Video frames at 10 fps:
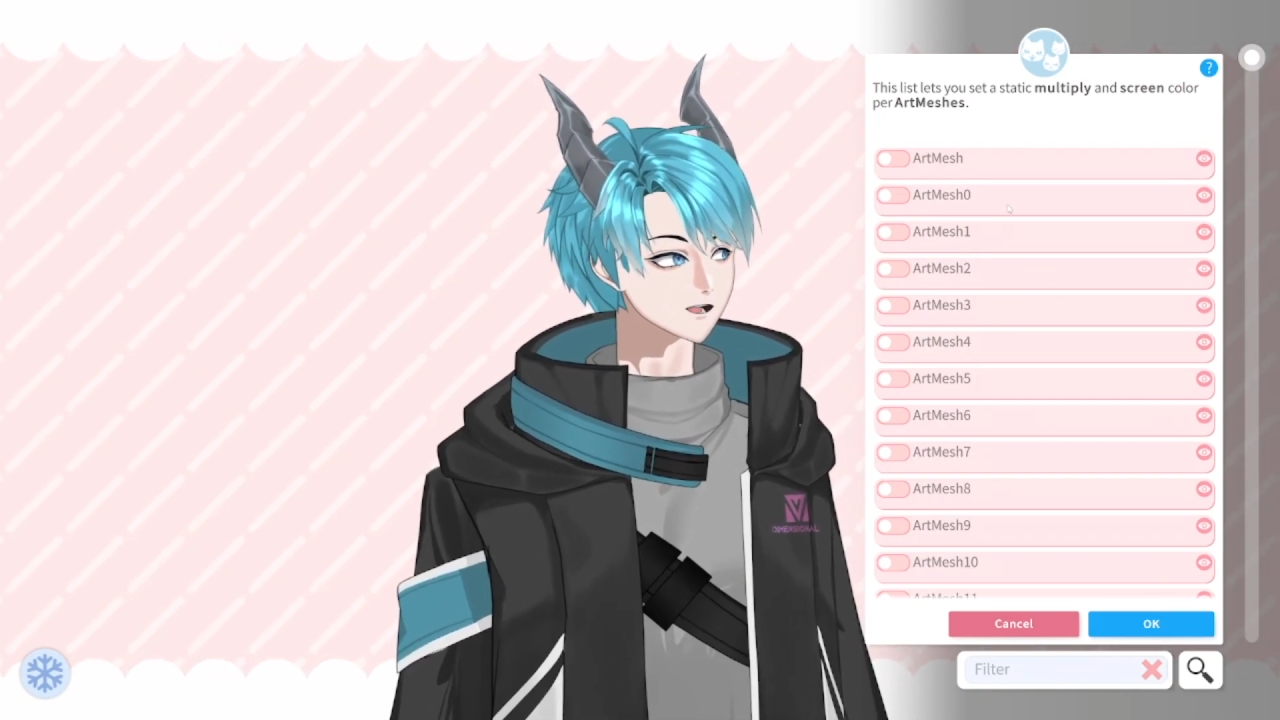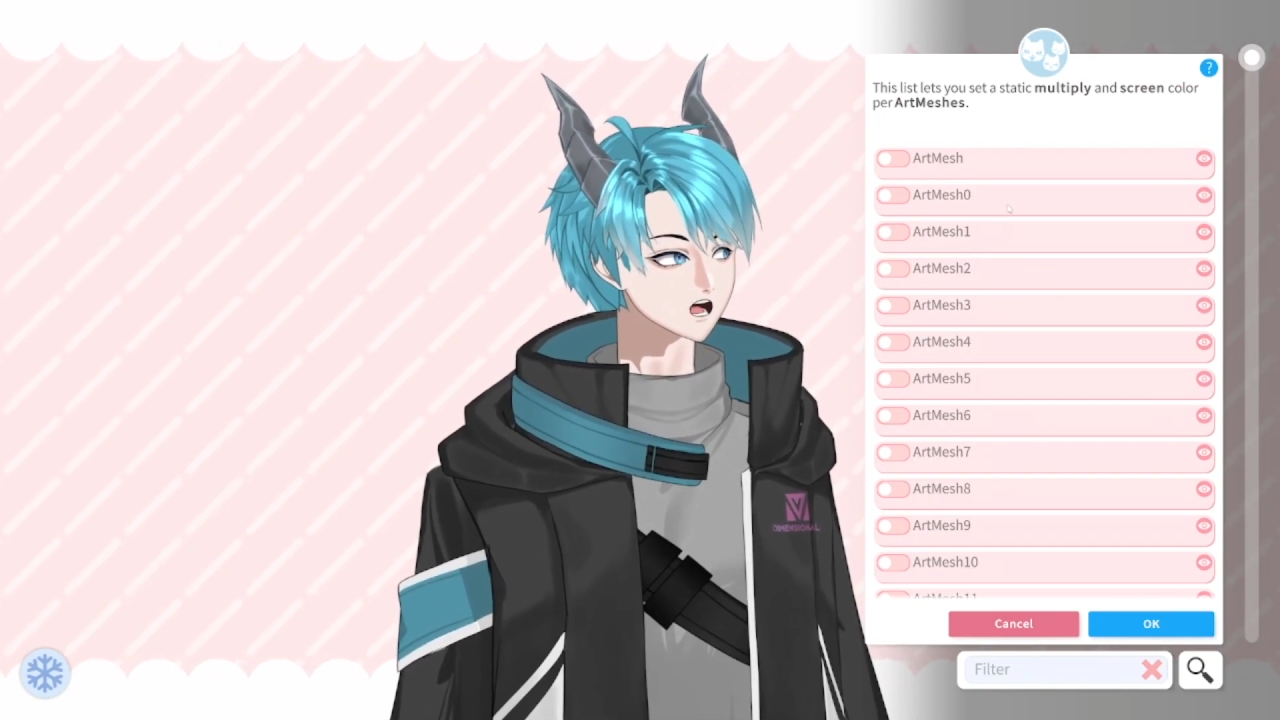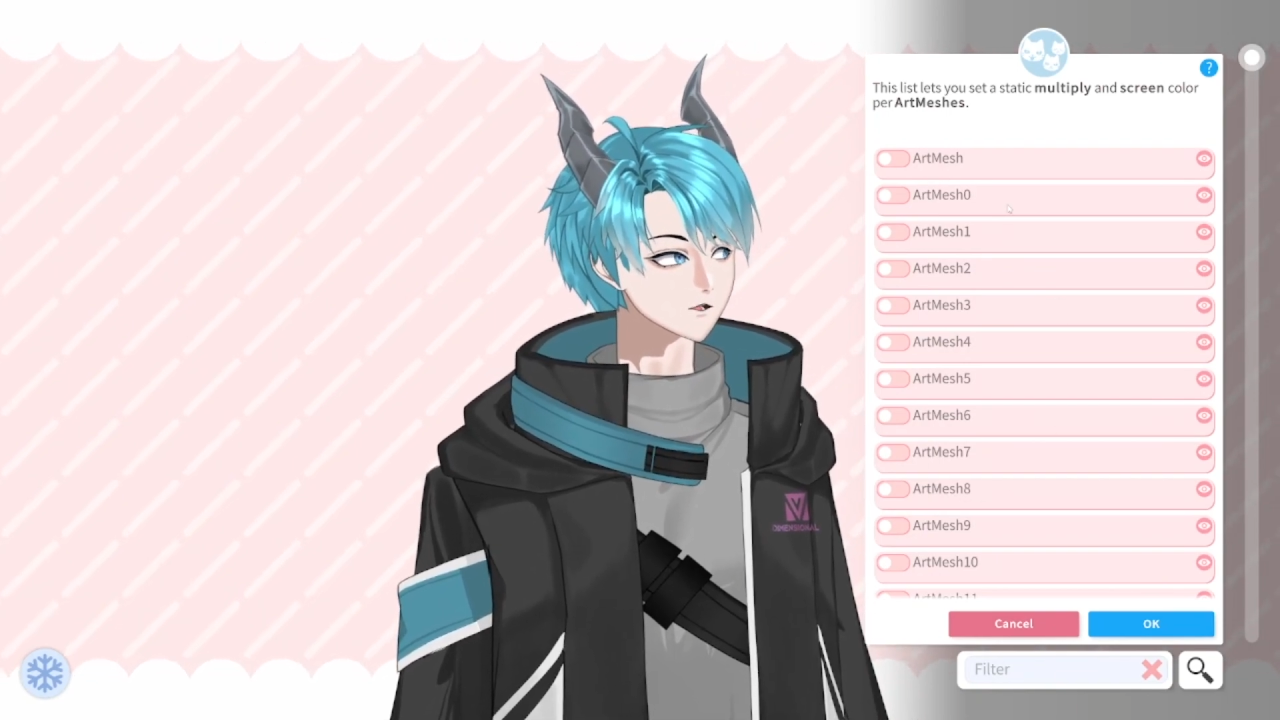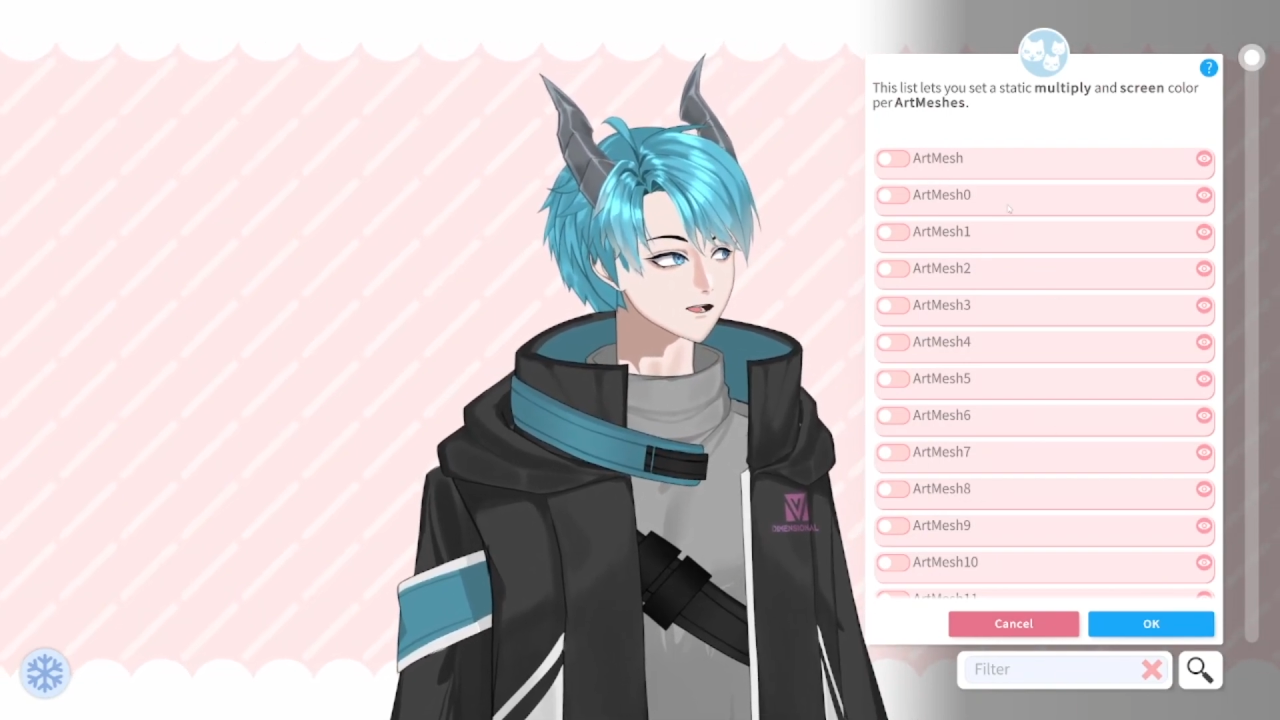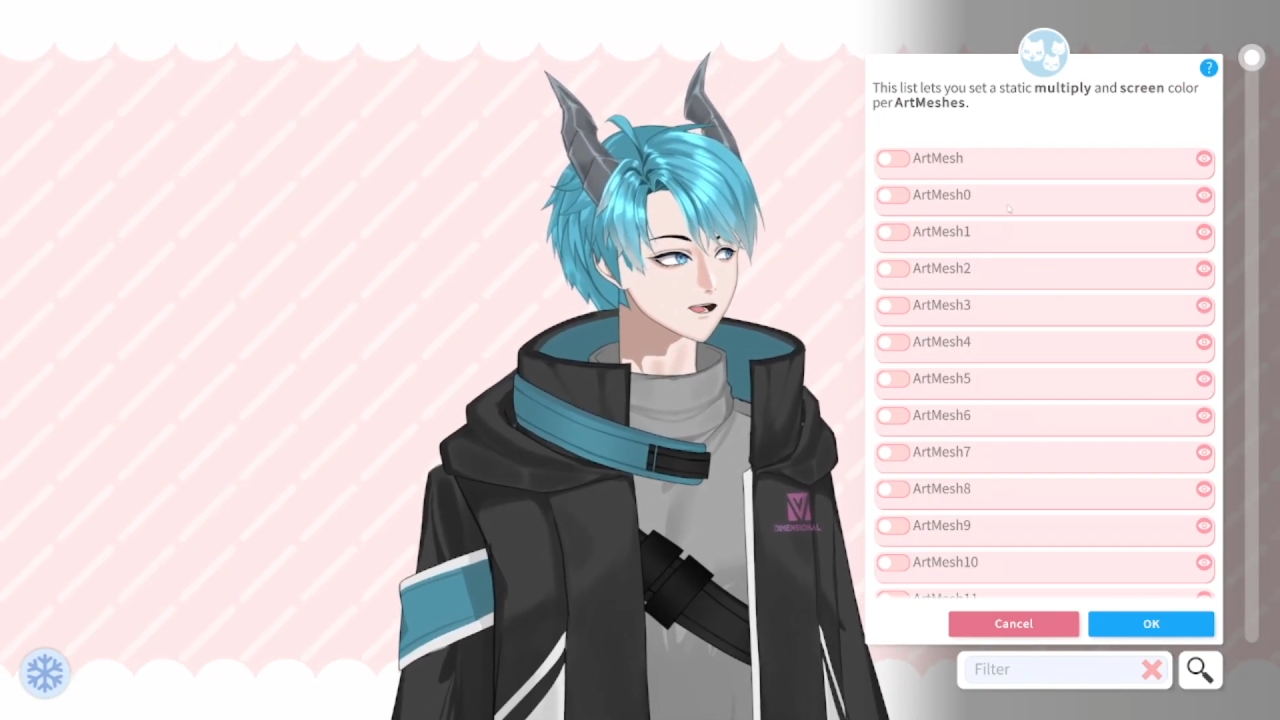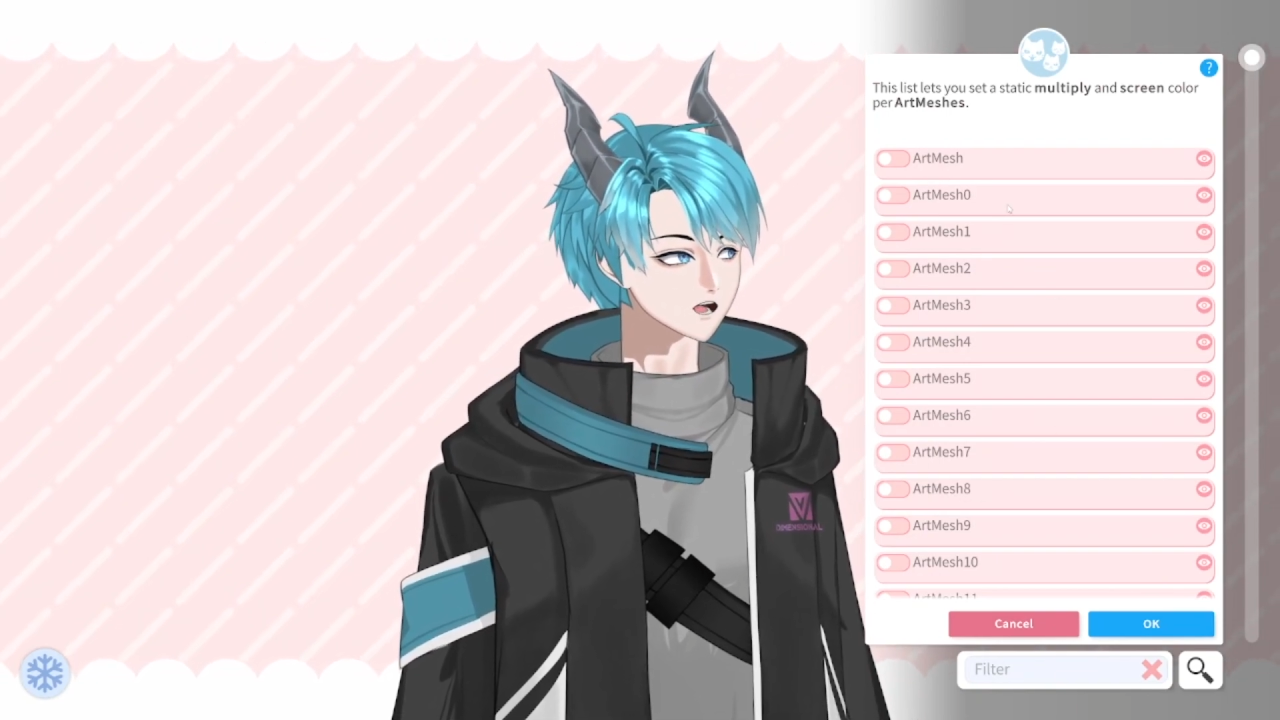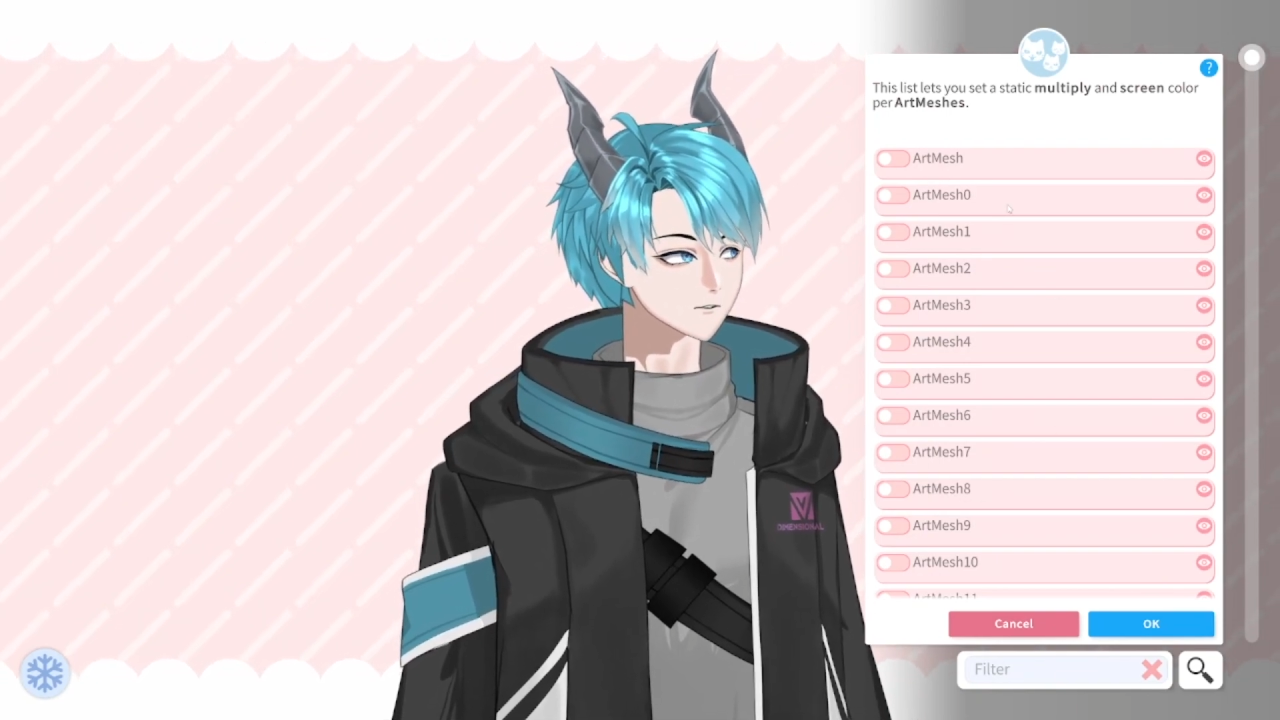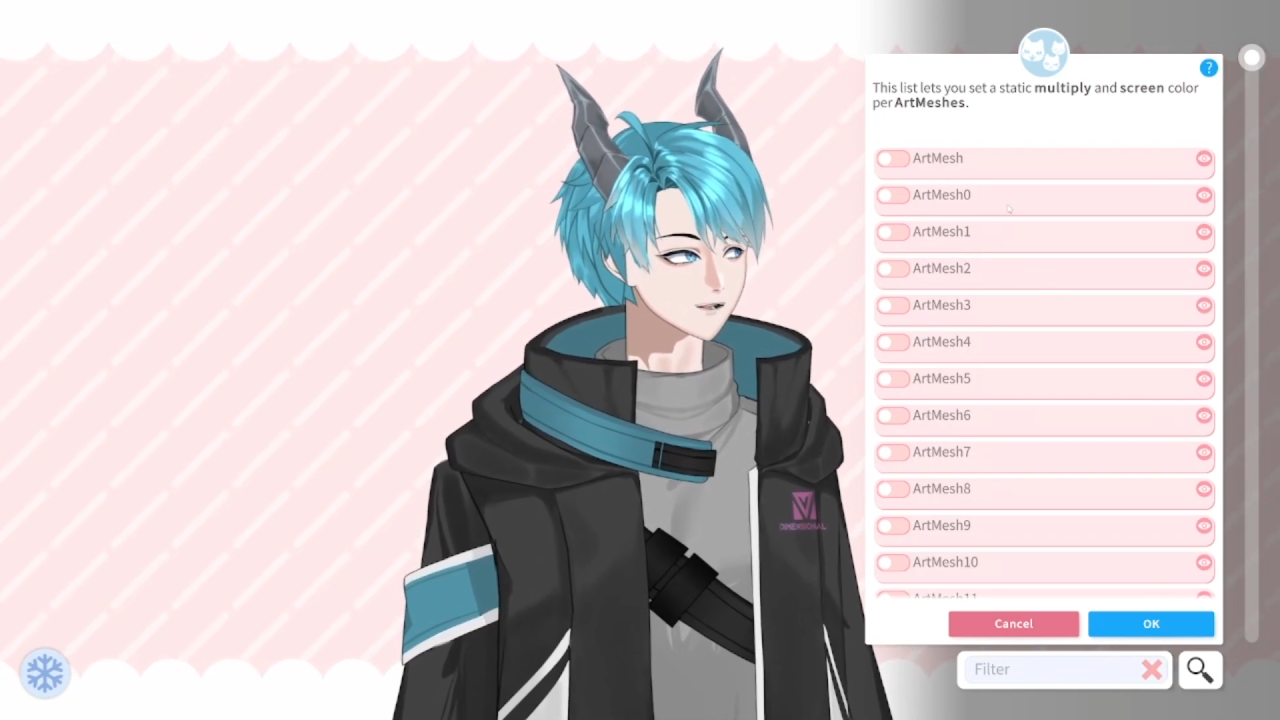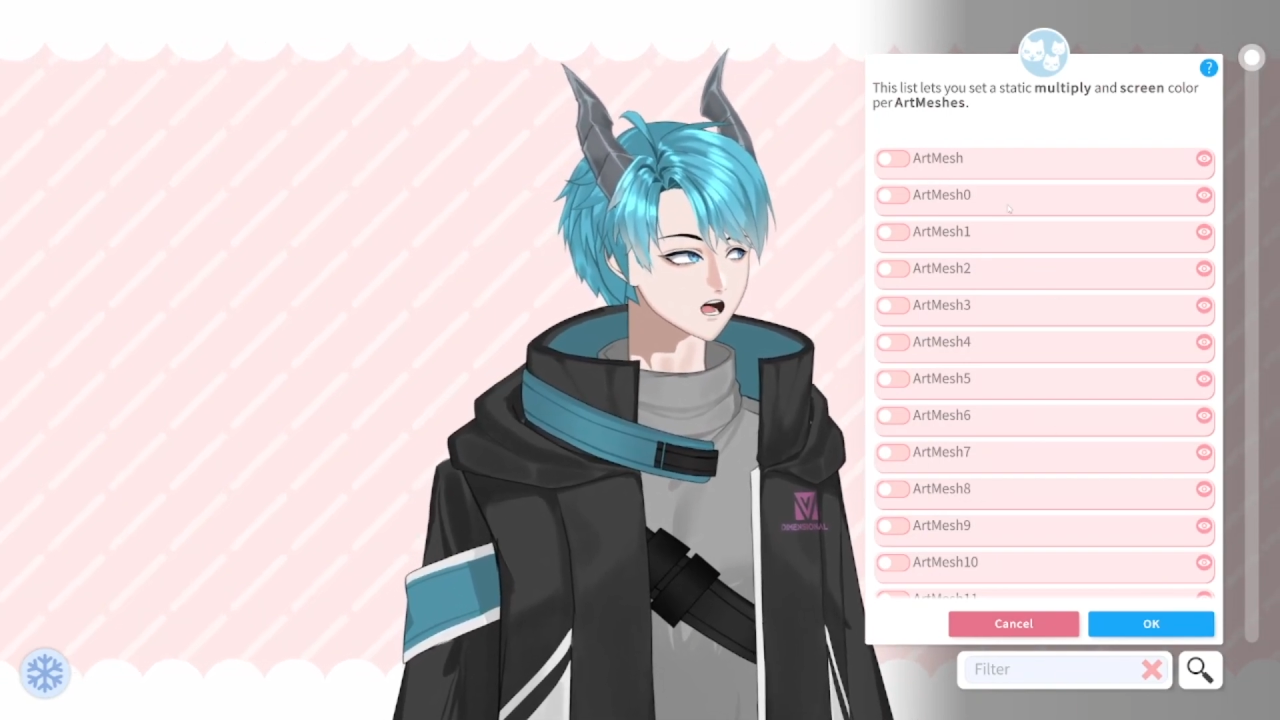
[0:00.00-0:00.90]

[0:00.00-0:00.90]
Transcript: open up for